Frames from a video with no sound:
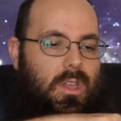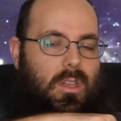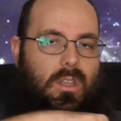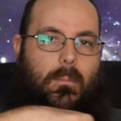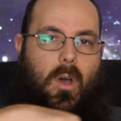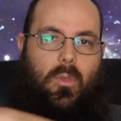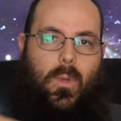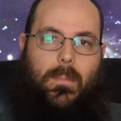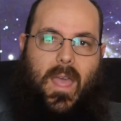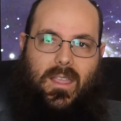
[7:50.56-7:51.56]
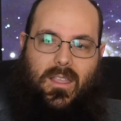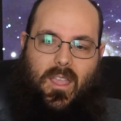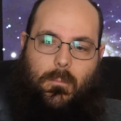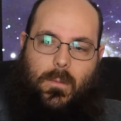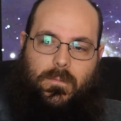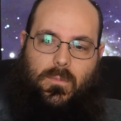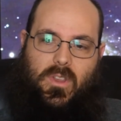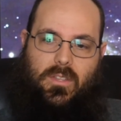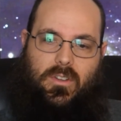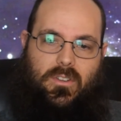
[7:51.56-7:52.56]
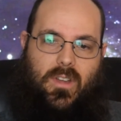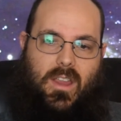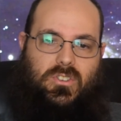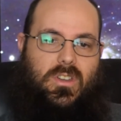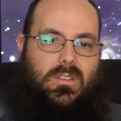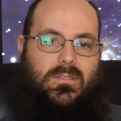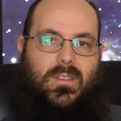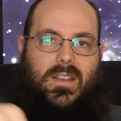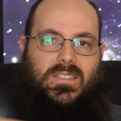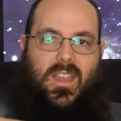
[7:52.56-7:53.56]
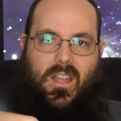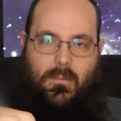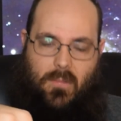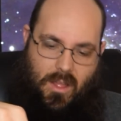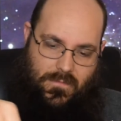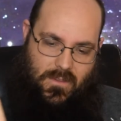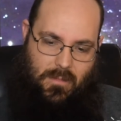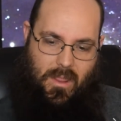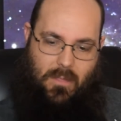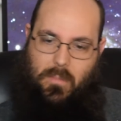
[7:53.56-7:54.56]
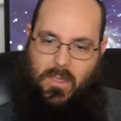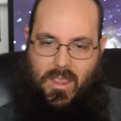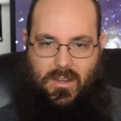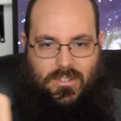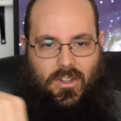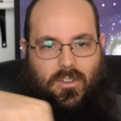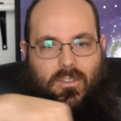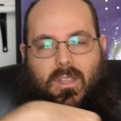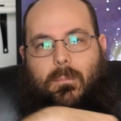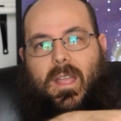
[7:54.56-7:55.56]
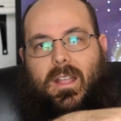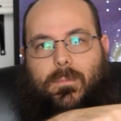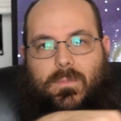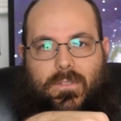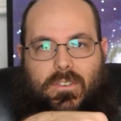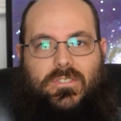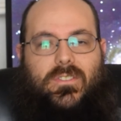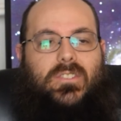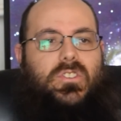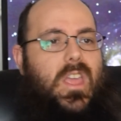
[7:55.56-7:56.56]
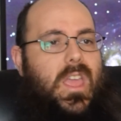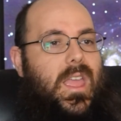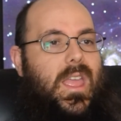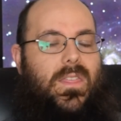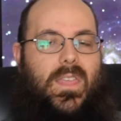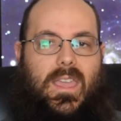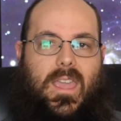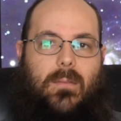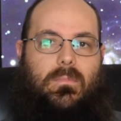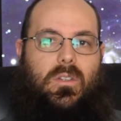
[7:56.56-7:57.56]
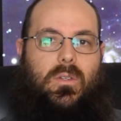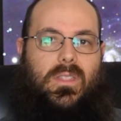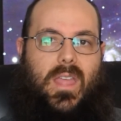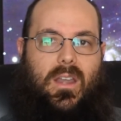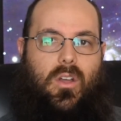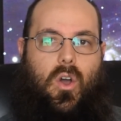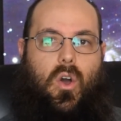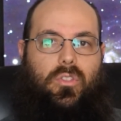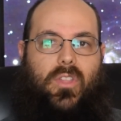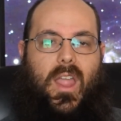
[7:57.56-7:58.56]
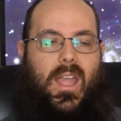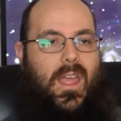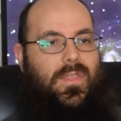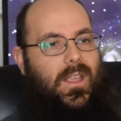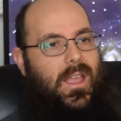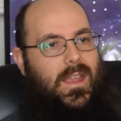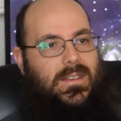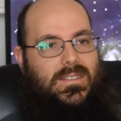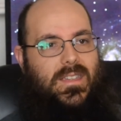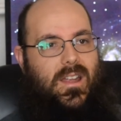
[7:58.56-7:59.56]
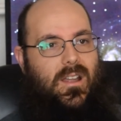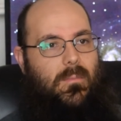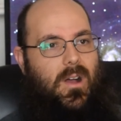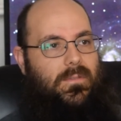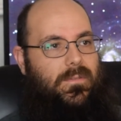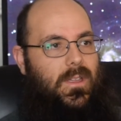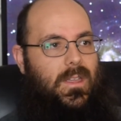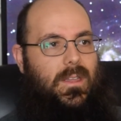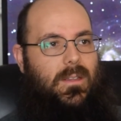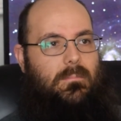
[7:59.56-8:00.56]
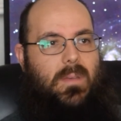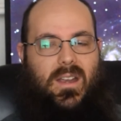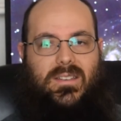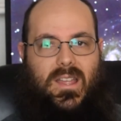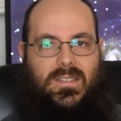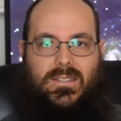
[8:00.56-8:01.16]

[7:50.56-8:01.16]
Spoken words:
come all the way back and come up from the other direction. Then I'd scare them off and they'd make a big circle, come back up the first direction. They kept doing that all night. I think I had to scare them off about a dozen